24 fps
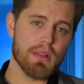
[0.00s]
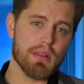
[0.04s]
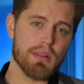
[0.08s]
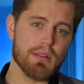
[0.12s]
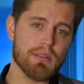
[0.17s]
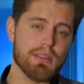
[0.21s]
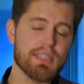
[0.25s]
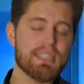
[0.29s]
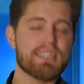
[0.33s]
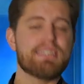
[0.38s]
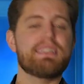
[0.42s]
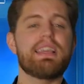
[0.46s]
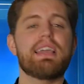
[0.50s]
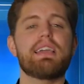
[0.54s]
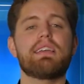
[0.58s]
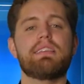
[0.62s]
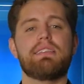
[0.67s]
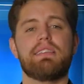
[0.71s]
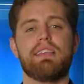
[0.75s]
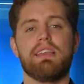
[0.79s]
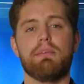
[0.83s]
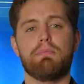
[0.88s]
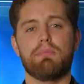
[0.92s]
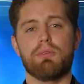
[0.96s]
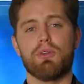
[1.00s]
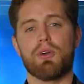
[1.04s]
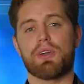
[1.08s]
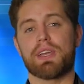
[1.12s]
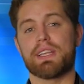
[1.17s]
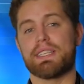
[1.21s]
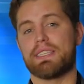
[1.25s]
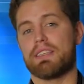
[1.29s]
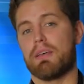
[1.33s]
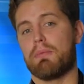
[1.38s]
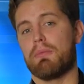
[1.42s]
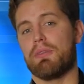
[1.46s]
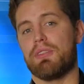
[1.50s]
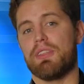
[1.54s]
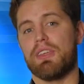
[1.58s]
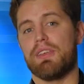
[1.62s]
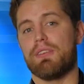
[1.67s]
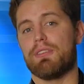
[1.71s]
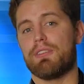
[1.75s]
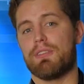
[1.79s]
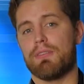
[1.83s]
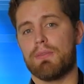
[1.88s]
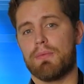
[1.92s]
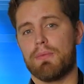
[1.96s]
Let's take a deep look at some of
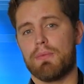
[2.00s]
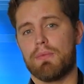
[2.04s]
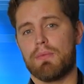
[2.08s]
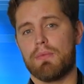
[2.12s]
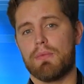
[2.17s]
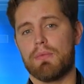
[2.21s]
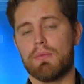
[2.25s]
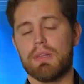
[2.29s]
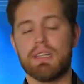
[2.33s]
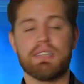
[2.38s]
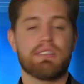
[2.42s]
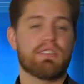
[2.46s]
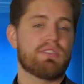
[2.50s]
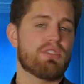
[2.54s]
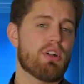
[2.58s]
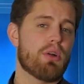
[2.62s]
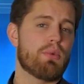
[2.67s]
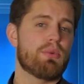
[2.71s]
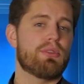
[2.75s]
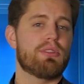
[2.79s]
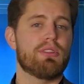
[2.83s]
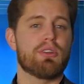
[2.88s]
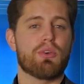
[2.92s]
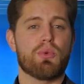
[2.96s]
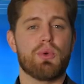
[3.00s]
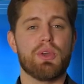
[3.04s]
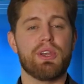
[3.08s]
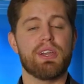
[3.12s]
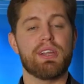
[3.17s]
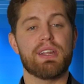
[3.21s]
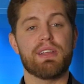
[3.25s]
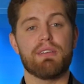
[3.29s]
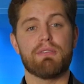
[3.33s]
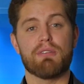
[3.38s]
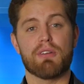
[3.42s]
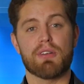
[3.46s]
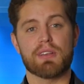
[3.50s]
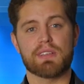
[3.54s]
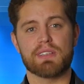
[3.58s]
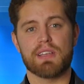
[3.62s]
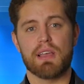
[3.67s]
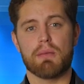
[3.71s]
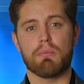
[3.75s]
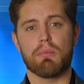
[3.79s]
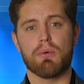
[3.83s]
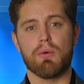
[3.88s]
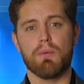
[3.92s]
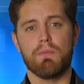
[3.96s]
these. Let's start with liquidity, for
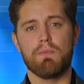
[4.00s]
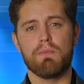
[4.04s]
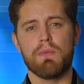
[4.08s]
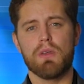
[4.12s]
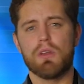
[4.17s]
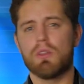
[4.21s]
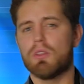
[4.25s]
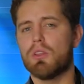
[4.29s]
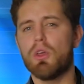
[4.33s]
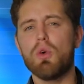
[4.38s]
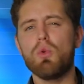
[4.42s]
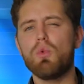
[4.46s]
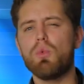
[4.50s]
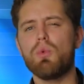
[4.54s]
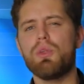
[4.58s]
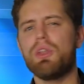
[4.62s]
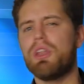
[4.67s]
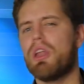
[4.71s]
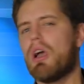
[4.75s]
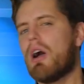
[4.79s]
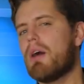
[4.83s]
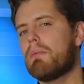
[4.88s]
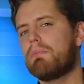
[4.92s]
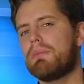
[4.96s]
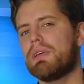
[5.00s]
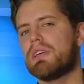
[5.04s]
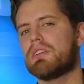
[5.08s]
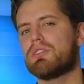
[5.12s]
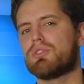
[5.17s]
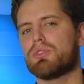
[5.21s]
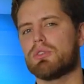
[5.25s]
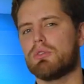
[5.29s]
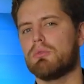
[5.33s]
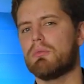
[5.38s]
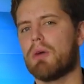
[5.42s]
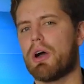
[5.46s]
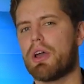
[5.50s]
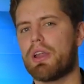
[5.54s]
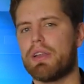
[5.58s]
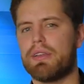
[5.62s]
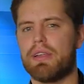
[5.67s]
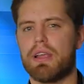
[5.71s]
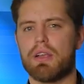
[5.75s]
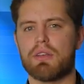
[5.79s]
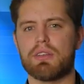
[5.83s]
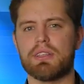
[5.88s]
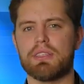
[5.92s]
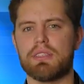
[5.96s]
example. LODE would not be a true
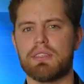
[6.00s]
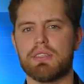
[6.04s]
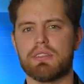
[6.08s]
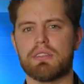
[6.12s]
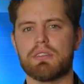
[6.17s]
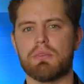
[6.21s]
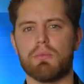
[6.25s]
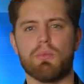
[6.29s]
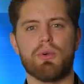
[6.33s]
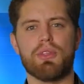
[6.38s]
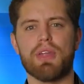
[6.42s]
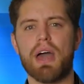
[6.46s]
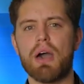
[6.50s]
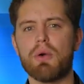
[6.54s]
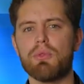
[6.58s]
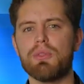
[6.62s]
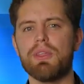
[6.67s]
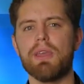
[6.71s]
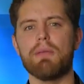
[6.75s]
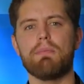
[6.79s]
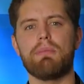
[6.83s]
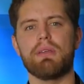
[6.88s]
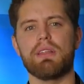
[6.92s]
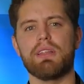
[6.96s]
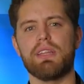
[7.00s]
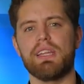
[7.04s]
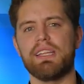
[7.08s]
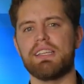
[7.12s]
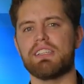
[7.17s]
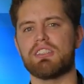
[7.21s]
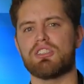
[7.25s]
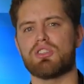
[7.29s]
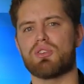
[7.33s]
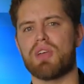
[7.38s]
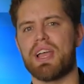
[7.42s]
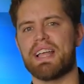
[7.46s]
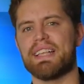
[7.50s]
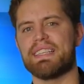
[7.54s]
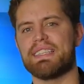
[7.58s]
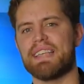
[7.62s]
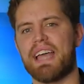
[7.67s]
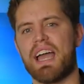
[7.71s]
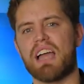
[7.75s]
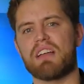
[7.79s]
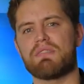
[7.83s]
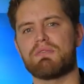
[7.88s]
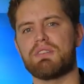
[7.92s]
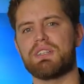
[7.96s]
monetary system without the ability to
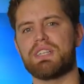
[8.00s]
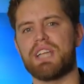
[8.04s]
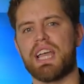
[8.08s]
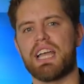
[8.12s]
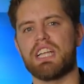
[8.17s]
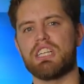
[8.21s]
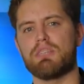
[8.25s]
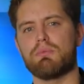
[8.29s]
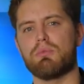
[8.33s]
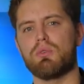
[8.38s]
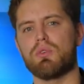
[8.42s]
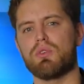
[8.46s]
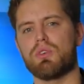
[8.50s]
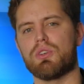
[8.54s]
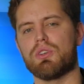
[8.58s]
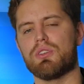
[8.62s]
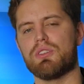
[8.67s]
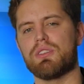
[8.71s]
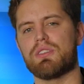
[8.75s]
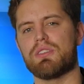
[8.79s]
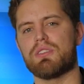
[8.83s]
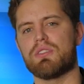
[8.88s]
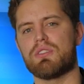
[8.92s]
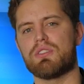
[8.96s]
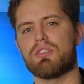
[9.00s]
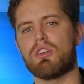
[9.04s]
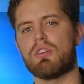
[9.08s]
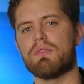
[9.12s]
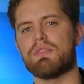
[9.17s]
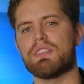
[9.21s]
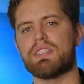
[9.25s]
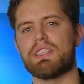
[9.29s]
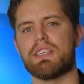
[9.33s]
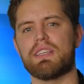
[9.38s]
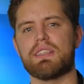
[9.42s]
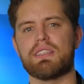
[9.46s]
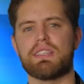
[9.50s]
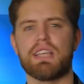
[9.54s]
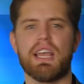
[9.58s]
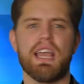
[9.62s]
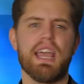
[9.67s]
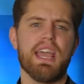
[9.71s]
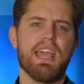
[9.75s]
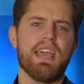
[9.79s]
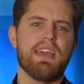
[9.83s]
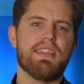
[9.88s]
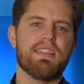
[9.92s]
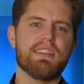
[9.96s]
transact for tangible goods and services.
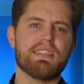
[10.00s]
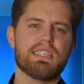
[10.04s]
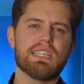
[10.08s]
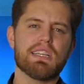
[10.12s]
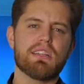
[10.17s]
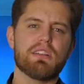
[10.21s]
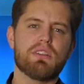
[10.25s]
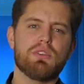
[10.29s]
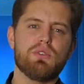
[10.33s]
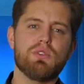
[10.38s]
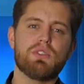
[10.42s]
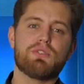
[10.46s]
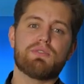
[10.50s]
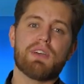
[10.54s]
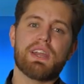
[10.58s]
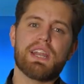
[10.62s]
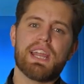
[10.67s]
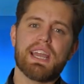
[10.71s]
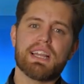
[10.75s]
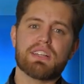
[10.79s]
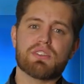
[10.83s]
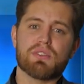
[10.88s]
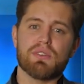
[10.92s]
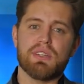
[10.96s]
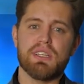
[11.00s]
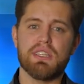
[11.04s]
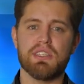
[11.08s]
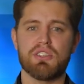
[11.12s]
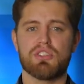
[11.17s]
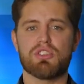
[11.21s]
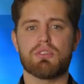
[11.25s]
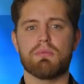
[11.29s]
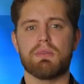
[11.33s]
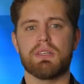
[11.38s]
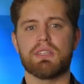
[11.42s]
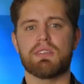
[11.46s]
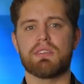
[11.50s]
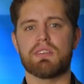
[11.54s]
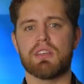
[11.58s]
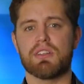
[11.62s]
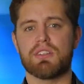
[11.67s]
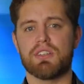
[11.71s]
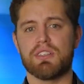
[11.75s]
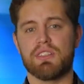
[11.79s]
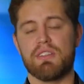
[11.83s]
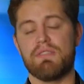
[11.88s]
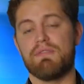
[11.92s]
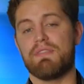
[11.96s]
This includes financial instruments such
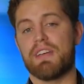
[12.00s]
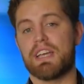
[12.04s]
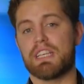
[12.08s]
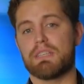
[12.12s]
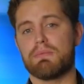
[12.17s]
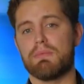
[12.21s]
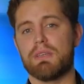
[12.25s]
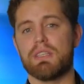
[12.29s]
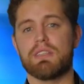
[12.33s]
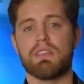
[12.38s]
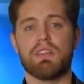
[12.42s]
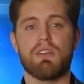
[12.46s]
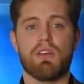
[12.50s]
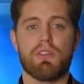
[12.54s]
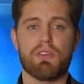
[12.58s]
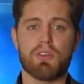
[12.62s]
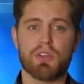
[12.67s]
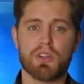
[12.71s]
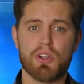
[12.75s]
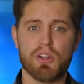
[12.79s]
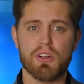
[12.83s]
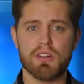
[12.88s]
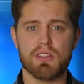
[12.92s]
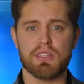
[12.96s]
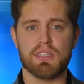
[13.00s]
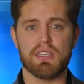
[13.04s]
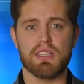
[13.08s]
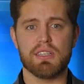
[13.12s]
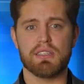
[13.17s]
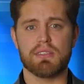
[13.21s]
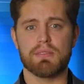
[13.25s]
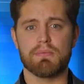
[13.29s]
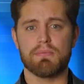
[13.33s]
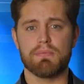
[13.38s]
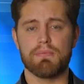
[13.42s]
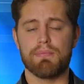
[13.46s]
as investments and other currencies.